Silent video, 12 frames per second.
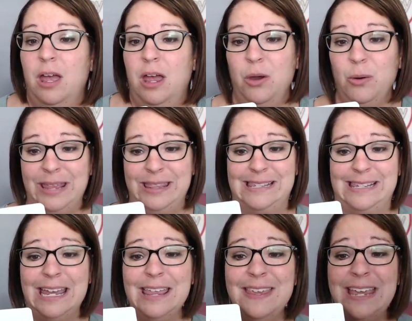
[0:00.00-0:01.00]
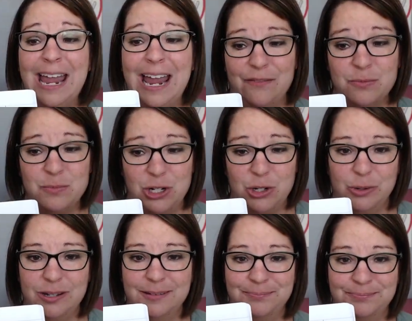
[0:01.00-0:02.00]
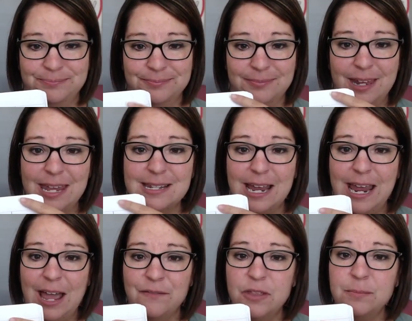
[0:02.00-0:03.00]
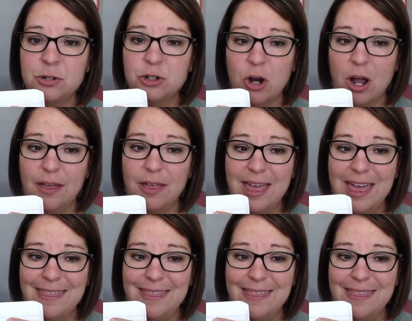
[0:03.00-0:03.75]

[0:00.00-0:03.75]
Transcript: Okay, the second thing I have them do is I have them draw